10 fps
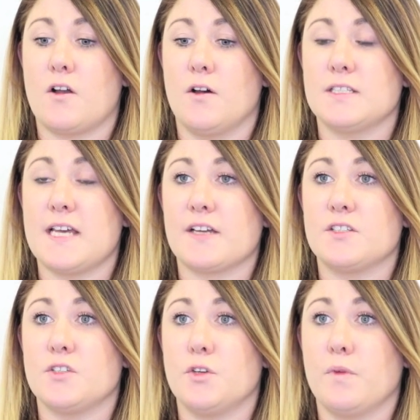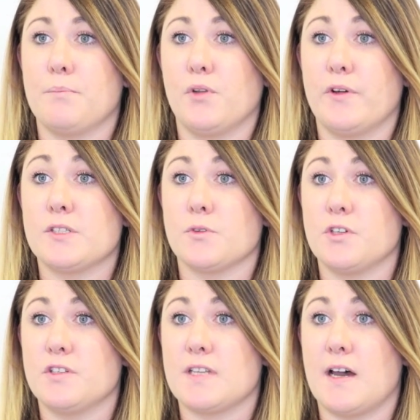contact new employees or
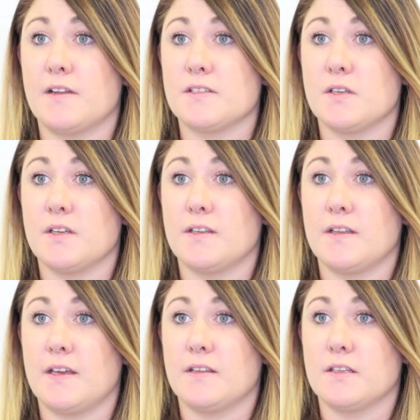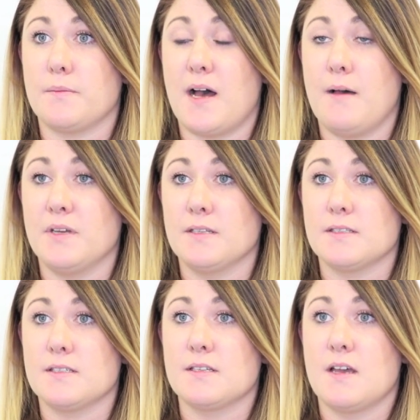new starters in the
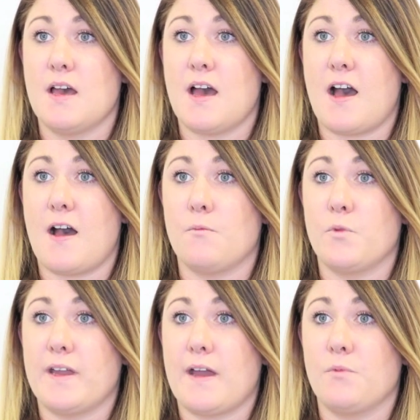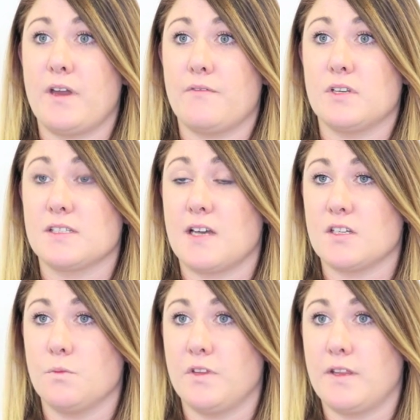departments. We have a
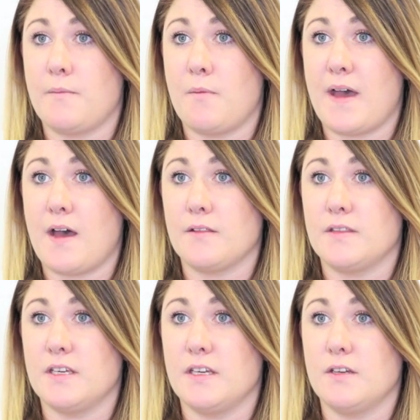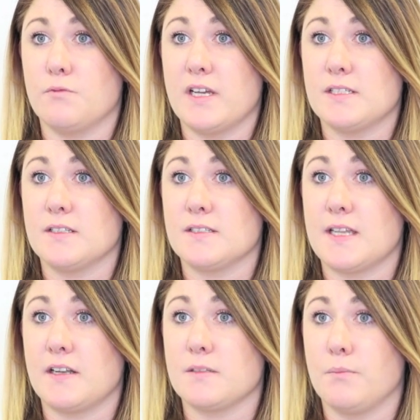discussion with them about the reasons
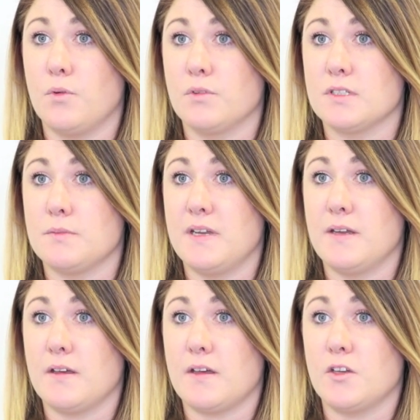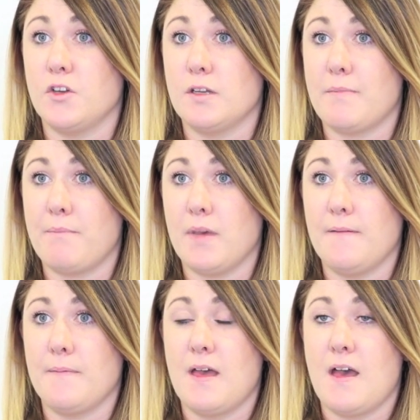that it's important to be a union member.